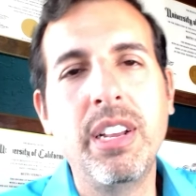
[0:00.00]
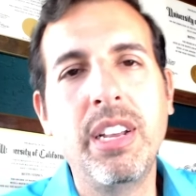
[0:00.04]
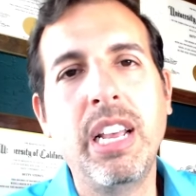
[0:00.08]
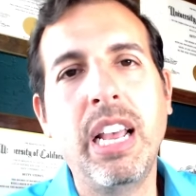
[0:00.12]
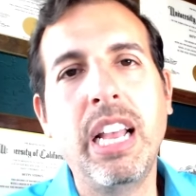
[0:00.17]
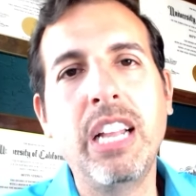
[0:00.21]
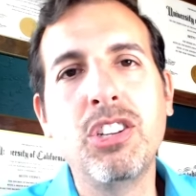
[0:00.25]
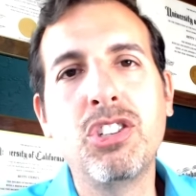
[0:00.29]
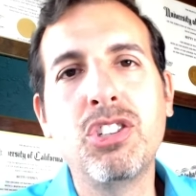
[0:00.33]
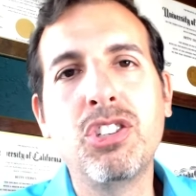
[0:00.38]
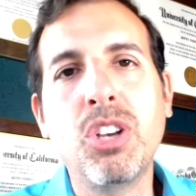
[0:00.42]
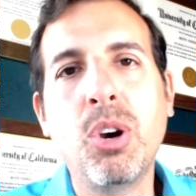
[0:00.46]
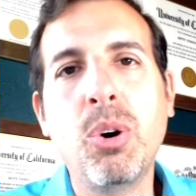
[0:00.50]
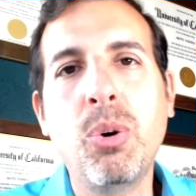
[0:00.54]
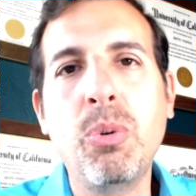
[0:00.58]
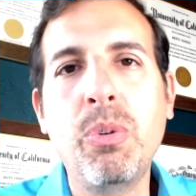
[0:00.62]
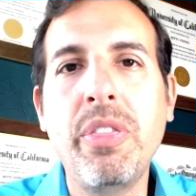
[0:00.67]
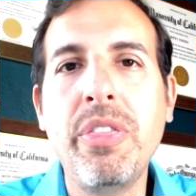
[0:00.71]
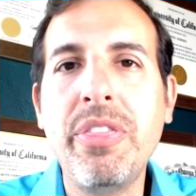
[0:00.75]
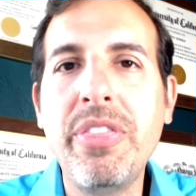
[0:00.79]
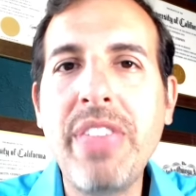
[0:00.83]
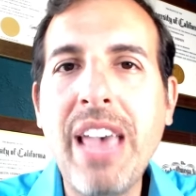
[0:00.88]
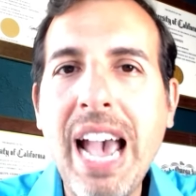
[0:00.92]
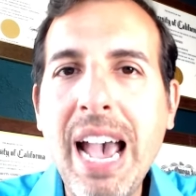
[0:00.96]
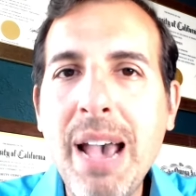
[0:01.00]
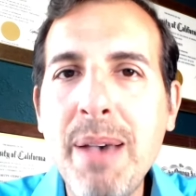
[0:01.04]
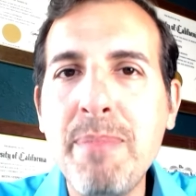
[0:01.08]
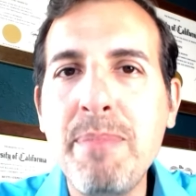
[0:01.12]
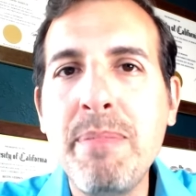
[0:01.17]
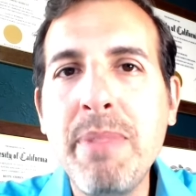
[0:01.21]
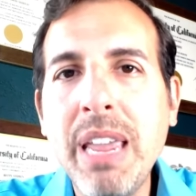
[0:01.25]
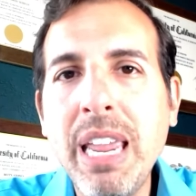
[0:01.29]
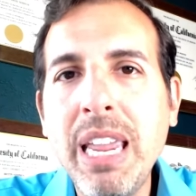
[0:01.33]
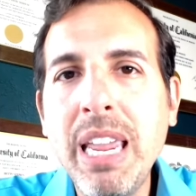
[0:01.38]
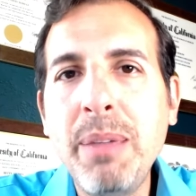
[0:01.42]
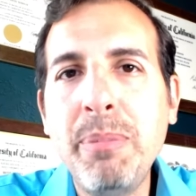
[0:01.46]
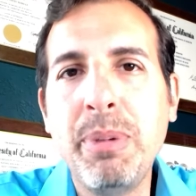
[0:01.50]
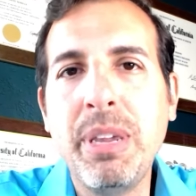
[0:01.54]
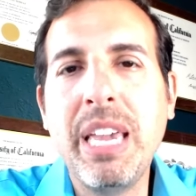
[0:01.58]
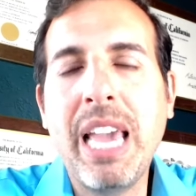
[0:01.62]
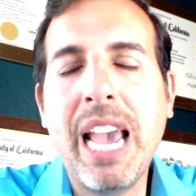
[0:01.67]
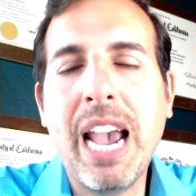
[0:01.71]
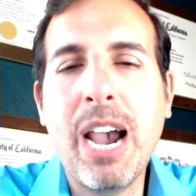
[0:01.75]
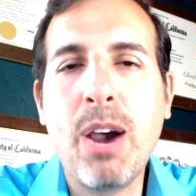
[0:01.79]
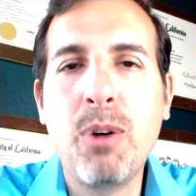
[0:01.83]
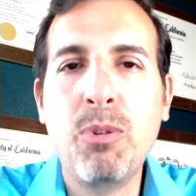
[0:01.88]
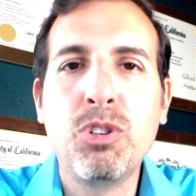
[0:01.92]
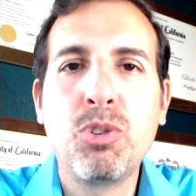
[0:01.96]
And so that may be
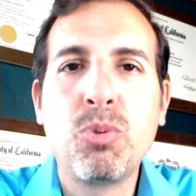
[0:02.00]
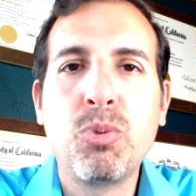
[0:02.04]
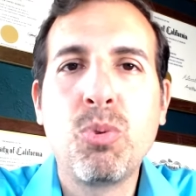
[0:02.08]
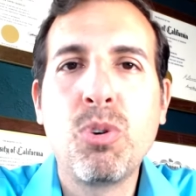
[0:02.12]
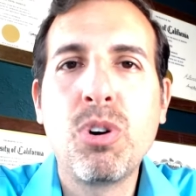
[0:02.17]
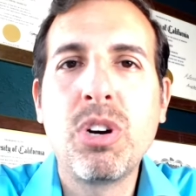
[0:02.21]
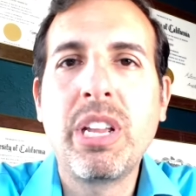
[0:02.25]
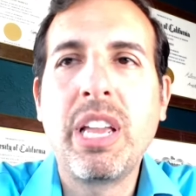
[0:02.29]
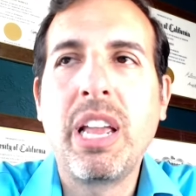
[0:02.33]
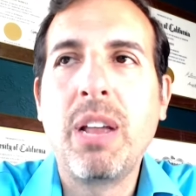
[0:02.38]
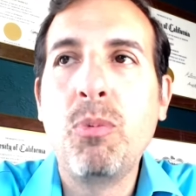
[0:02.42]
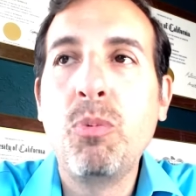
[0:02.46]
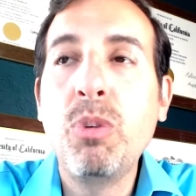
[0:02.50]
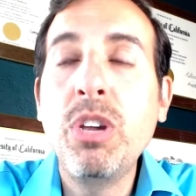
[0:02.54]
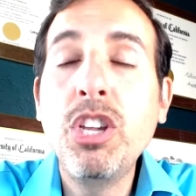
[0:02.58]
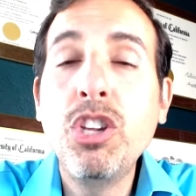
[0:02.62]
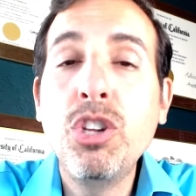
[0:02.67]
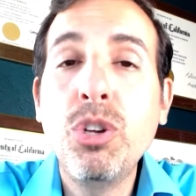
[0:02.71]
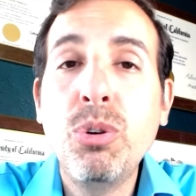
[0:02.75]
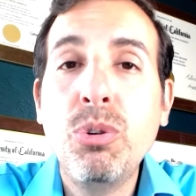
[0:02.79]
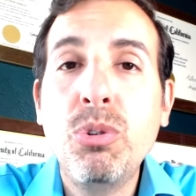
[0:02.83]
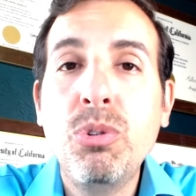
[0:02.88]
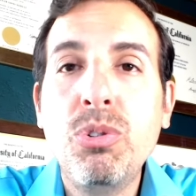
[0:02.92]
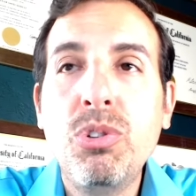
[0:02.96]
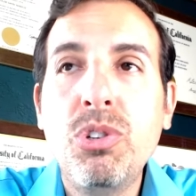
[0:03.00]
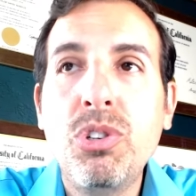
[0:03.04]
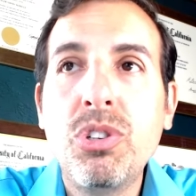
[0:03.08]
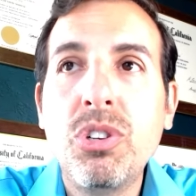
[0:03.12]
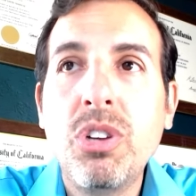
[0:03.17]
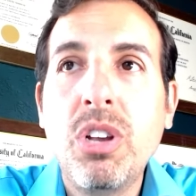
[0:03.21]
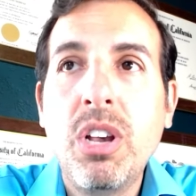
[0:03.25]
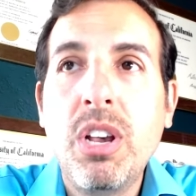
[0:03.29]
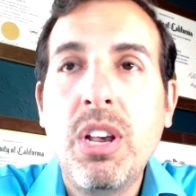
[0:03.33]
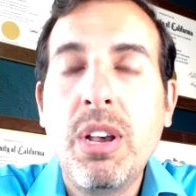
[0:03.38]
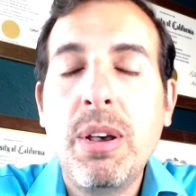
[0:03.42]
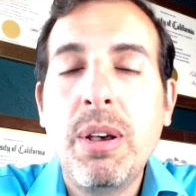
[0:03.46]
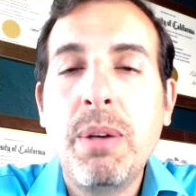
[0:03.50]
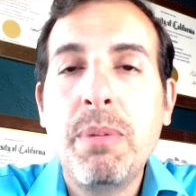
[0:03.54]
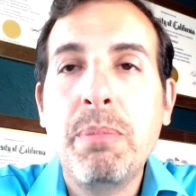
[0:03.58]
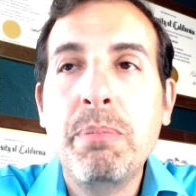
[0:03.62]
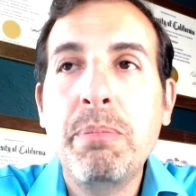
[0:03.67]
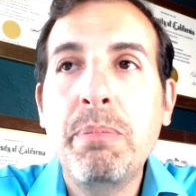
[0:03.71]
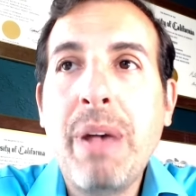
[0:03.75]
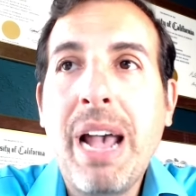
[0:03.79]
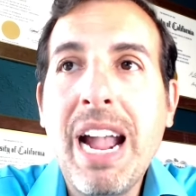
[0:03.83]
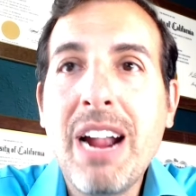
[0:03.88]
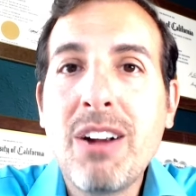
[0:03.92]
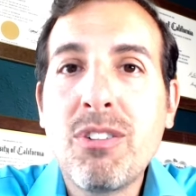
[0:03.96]
how it's working. We use
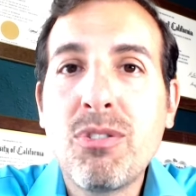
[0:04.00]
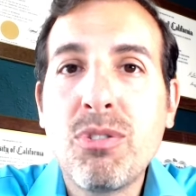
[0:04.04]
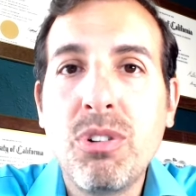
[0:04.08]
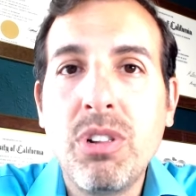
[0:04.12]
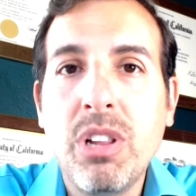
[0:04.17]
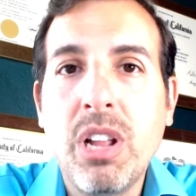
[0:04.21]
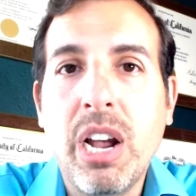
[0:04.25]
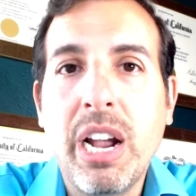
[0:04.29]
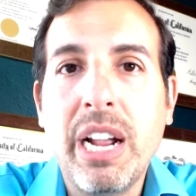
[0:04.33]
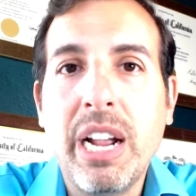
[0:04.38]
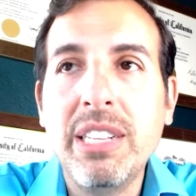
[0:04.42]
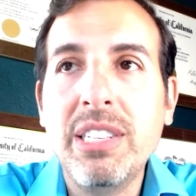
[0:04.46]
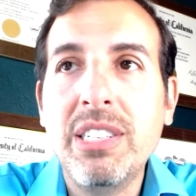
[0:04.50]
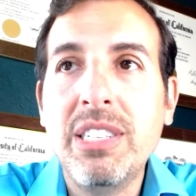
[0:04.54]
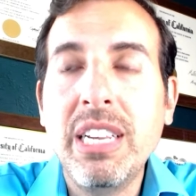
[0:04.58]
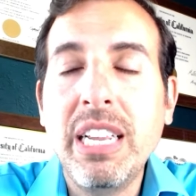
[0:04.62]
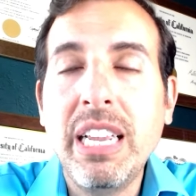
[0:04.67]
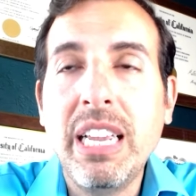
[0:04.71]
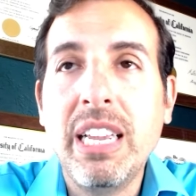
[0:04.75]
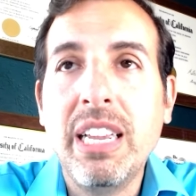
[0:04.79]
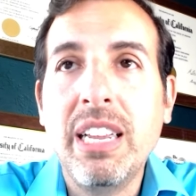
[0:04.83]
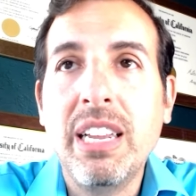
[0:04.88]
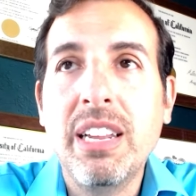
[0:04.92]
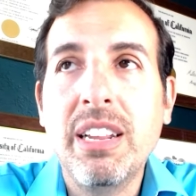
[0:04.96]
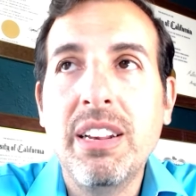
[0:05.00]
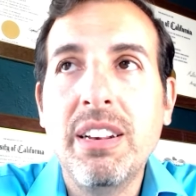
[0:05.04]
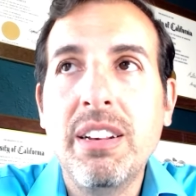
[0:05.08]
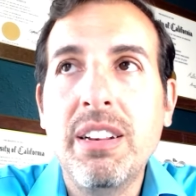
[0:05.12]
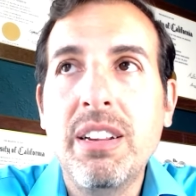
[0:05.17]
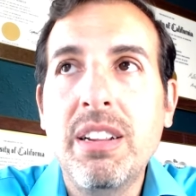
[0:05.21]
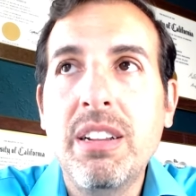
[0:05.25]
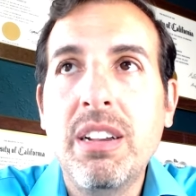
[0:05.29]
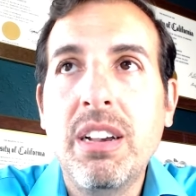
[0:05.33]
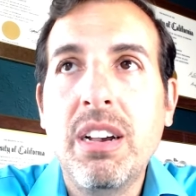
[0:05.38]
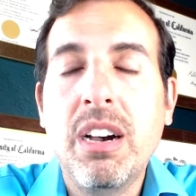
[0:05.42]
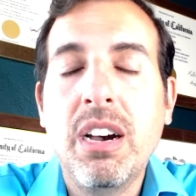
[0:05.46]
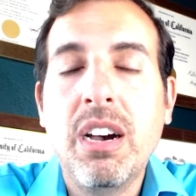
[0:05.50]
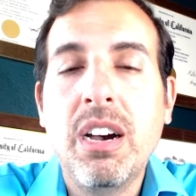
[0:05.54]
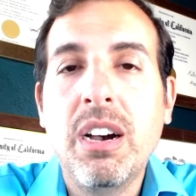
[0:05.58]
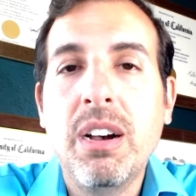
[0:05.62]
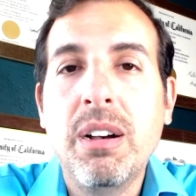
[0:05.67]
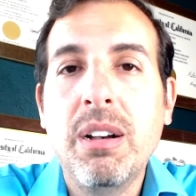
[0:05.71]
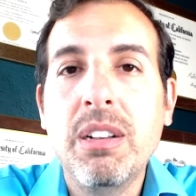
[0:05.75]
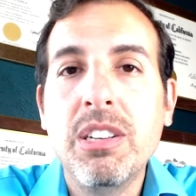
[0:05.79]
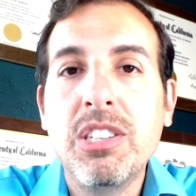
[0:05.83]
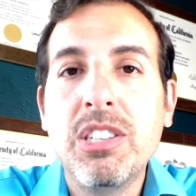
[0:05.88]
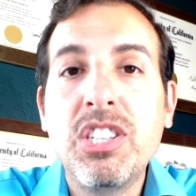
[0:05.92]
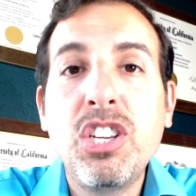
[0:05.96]
macrolides in
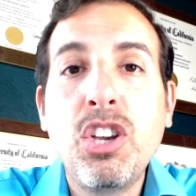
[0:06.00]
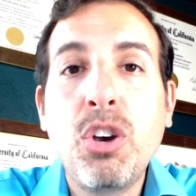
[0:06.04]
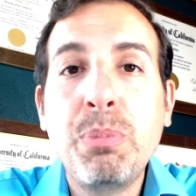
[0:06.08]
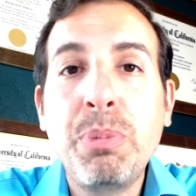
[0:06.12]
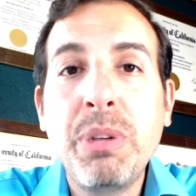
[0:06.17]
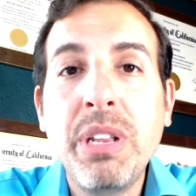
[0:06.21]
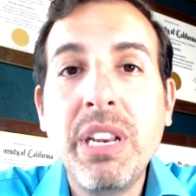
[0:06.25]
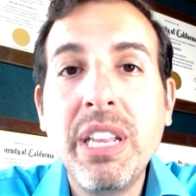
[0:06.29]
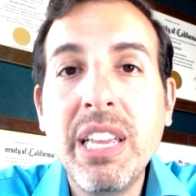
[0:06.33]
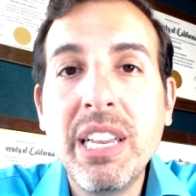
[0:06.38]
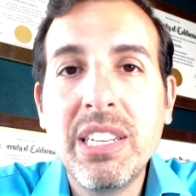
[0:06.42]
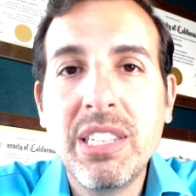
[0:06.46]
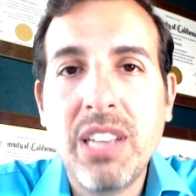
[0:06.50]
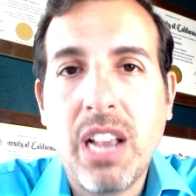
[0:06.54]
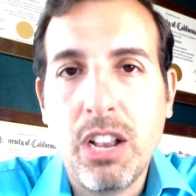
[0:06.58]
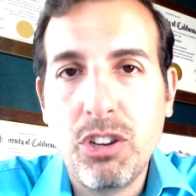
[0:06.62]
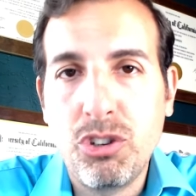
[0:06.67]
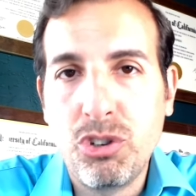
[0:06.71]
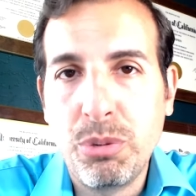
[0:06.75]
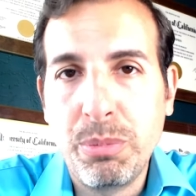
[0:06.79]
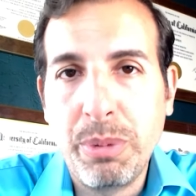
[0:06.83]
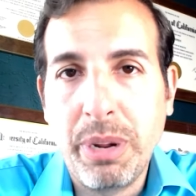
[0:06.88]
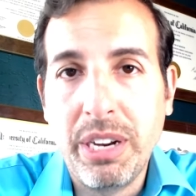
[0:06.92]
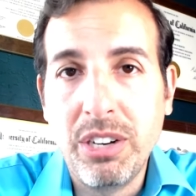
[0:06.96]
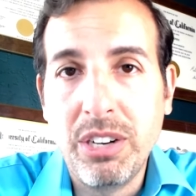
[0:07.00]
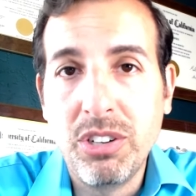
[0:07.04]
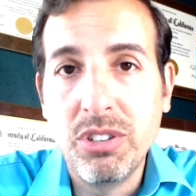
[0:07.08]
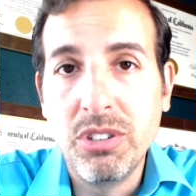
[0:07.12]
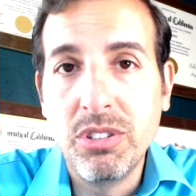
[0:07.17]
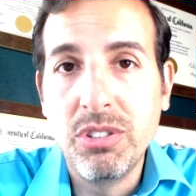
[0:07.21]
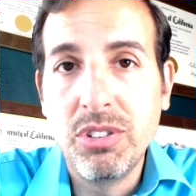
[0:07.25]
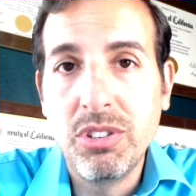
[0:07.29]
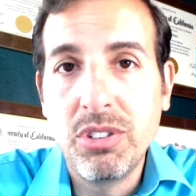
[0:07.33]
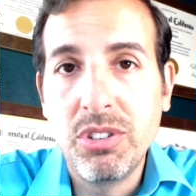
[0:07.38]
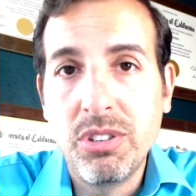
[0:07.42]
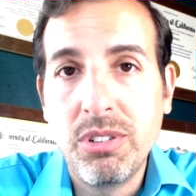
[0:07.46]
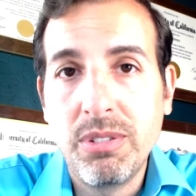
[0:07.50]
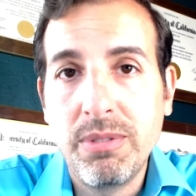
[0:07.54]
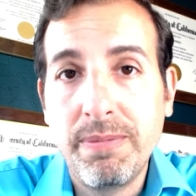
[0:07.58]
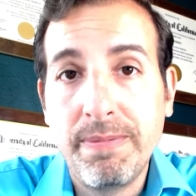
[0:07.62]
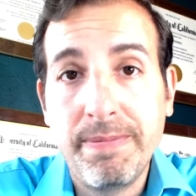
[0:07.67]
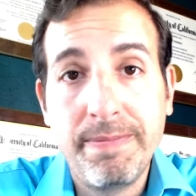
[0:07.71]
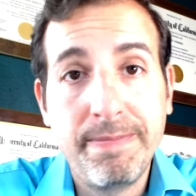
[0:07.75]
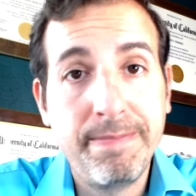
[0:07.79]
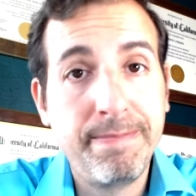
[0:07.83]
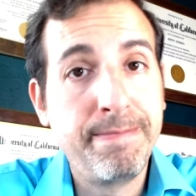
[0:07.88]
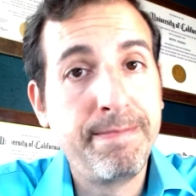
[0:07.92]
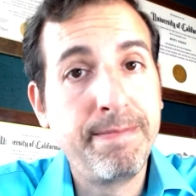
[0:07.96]
uh, C O P D exacerbations,
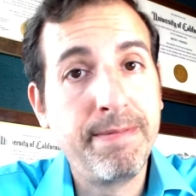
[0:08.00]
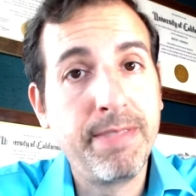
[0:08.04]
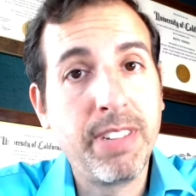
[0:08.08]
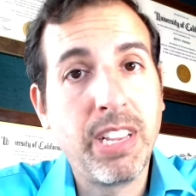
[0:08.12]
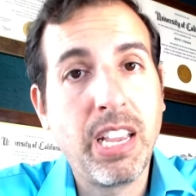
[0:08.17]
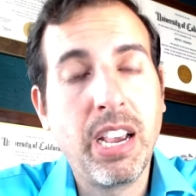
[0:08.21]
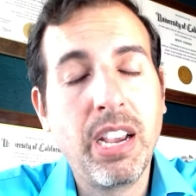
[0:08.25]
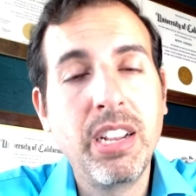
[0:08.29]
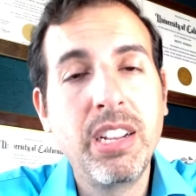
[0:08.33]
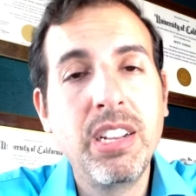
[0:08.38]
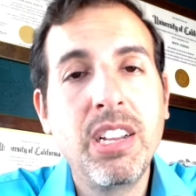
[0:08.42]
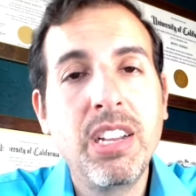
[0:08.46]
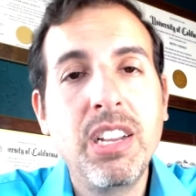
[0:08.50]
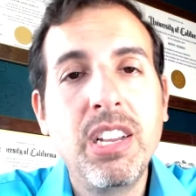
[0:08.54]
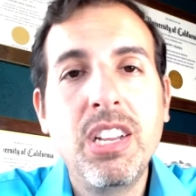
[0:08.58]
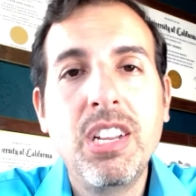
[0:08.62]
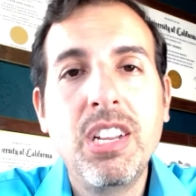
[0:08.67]
okay?